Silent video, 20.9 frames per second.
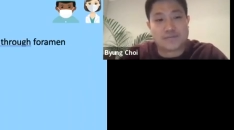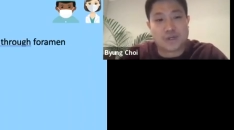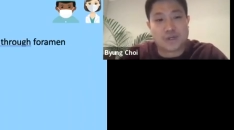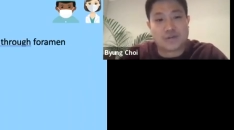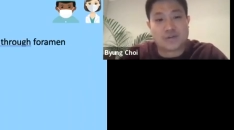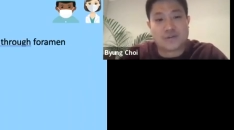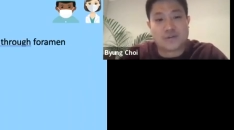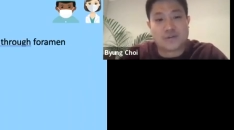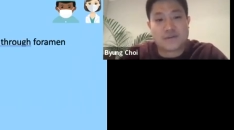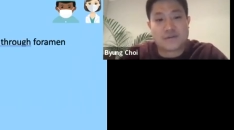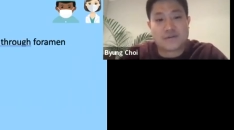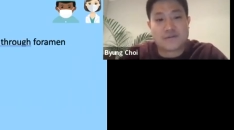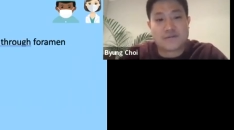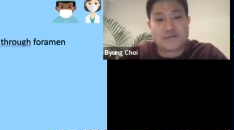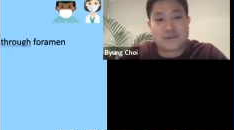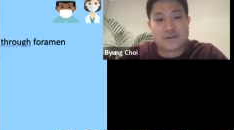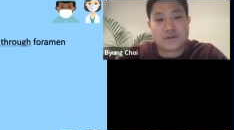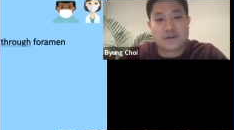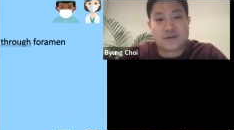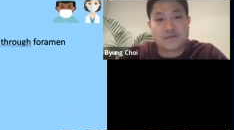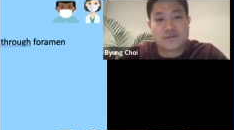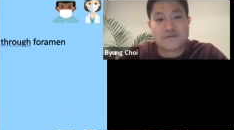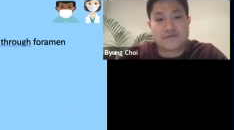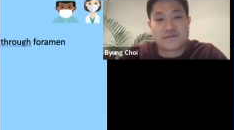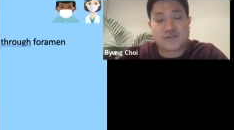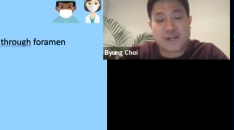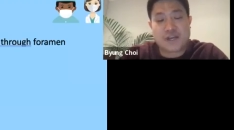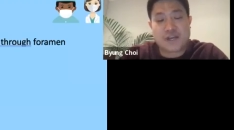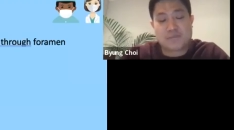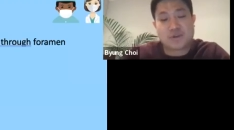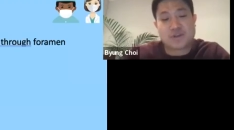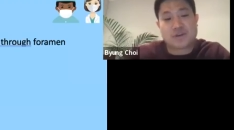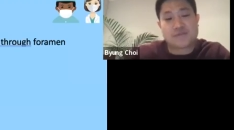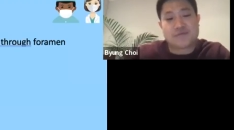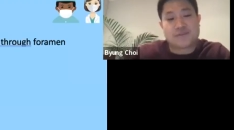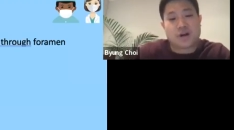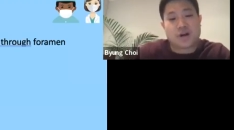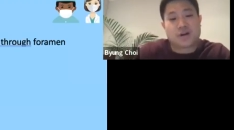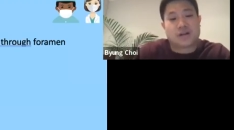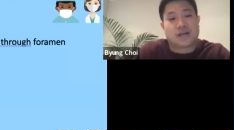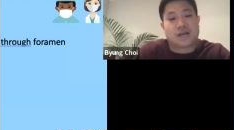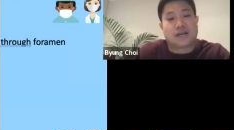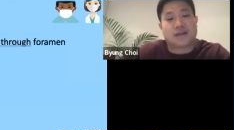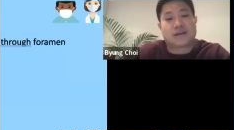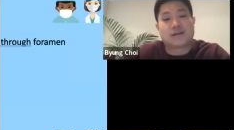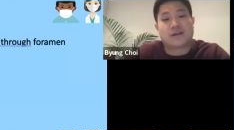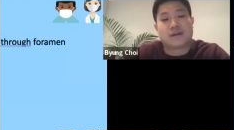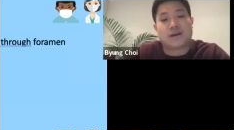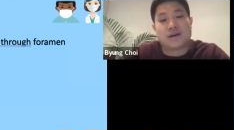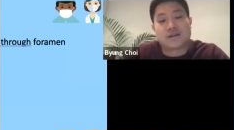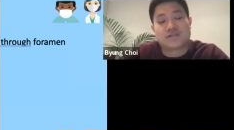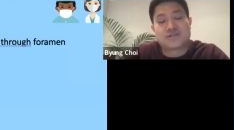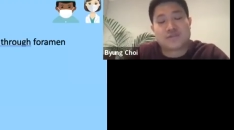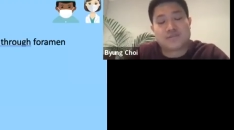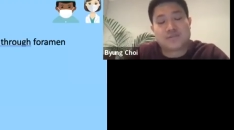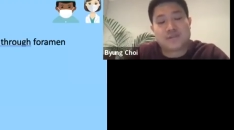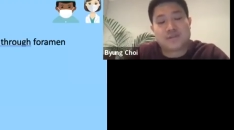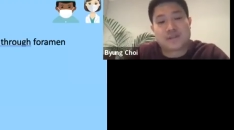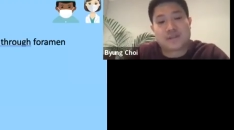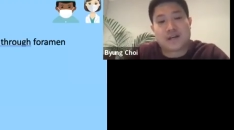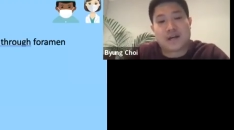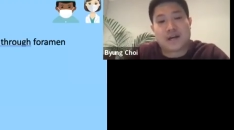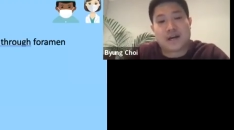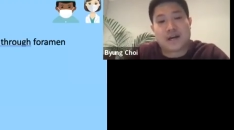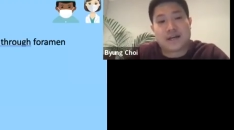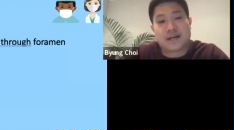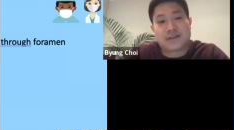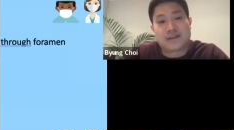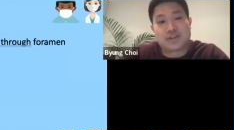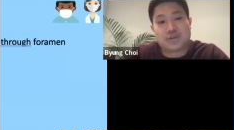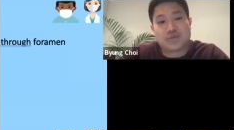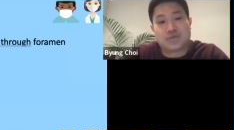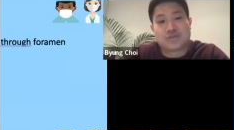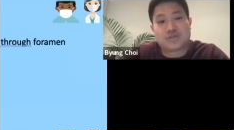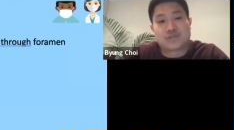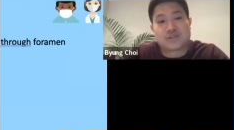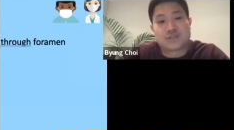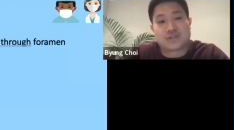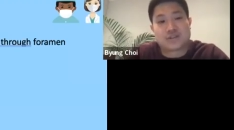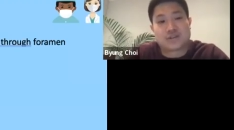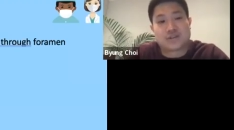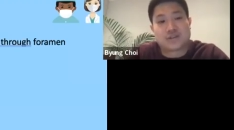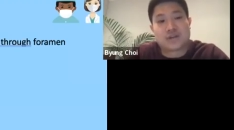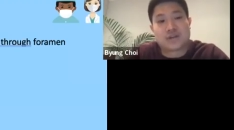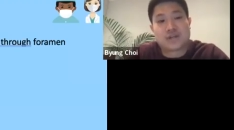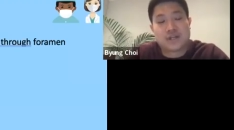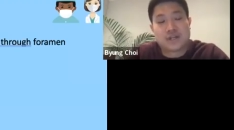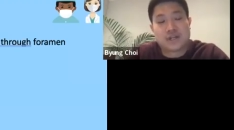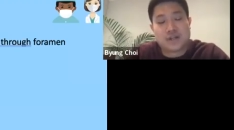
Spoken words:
But for foramen ovale, something that I use to